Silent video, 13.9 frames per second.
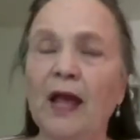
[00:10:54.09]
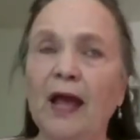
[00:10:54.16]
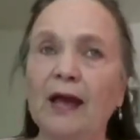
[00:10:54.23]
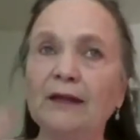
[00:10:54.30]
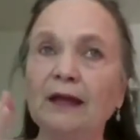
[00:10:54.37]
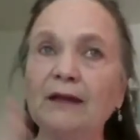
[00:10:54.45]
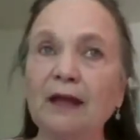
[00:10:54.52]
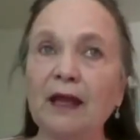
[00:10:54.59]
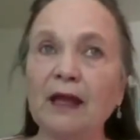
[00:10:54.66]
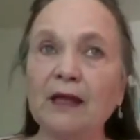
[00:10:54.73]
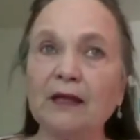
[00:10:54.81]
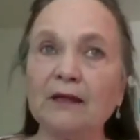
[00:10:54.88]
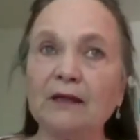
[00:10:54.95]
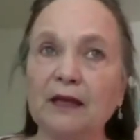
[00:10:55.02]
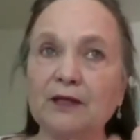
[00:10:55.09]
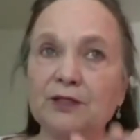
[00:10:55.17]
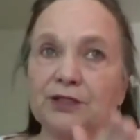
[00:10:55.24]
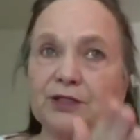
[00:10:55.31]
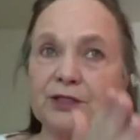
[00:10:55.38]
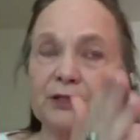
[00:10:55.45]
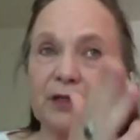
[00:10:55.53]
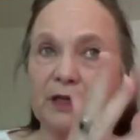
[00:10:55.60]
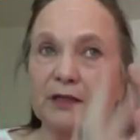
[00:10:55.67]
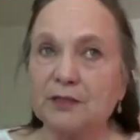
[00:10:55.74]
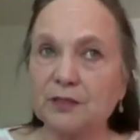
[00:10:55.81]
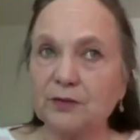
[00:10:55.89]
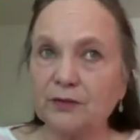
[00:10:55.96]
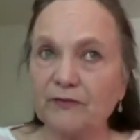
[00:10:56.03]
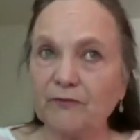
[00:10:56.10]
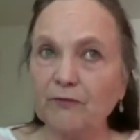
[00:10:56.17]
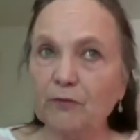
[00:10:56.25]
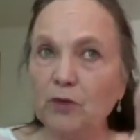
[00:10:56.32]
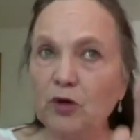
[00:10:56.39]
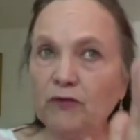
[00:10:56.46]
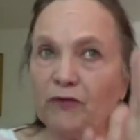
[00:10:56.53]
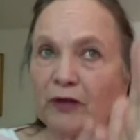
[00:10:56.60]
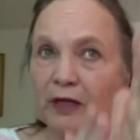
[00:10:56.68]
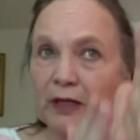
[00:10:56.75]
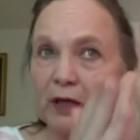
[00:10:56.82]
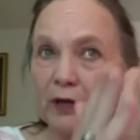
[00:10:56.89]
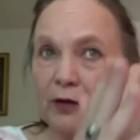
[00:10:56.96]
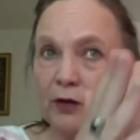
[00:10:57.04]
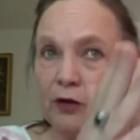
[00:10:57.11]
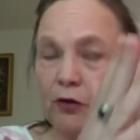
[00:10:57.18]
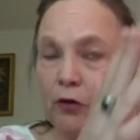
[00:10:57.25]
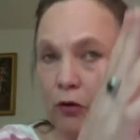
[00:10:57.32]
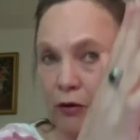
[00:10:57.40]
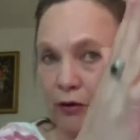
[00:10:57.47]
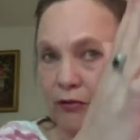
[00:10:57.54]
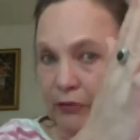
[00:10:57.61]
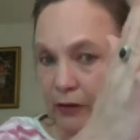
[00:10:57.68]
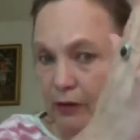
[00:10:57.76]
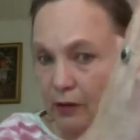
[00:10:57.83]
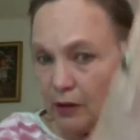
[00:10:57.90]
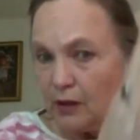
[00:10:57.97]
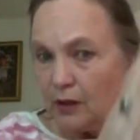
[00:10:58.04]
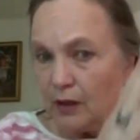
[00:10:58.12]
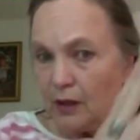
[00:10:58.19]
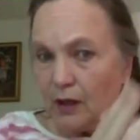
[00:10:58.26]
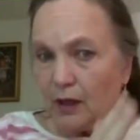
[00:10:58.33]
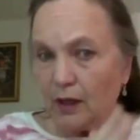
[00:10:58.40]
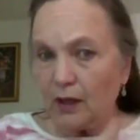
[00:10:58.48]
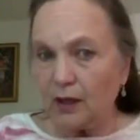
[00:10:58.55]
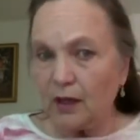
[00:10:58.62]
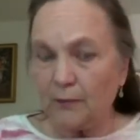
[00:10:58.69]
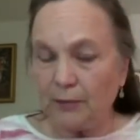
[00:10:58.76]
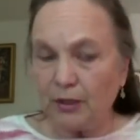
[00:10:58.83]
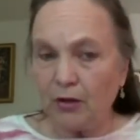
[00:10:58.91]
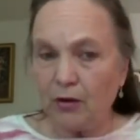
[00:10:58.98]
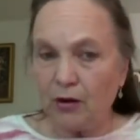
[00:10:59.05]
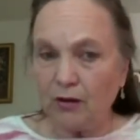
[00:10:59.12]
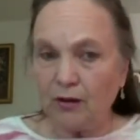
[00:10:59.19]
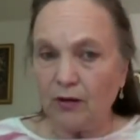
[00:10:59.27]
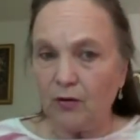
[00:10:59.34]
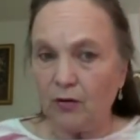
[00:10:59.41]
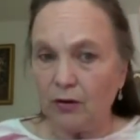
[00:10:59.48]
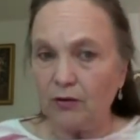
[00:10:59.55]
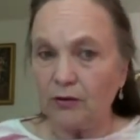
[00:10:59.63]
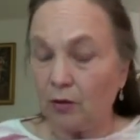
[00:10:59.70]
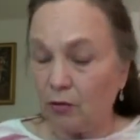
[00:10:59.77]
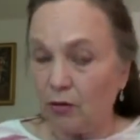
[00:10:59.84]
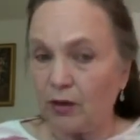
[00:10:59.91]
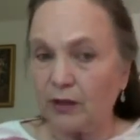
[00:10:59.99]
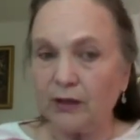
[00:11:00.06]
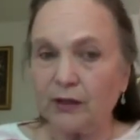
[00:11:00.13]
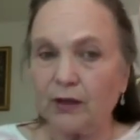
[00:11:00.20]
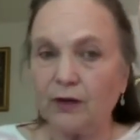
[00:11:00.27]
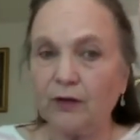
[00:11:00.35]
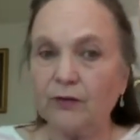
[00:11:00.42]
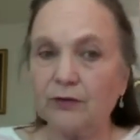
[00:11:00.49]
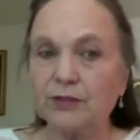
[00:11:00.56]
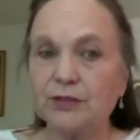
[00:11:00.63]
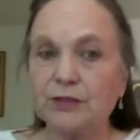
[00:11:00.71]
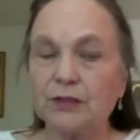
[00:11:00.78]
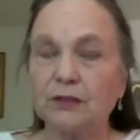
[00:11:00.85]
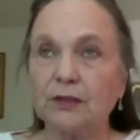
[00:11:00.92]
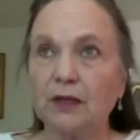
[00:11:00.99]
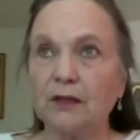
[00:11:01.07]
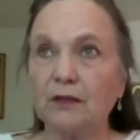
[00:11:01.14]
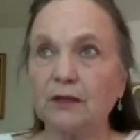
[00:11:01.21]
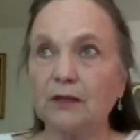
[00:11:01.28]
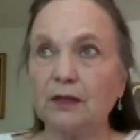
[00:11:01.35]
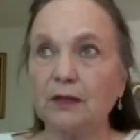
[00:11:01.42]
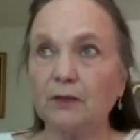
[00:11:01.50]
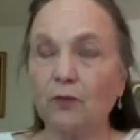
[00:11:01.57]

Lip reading: And then they sort of move it north, up along Oregon coast and the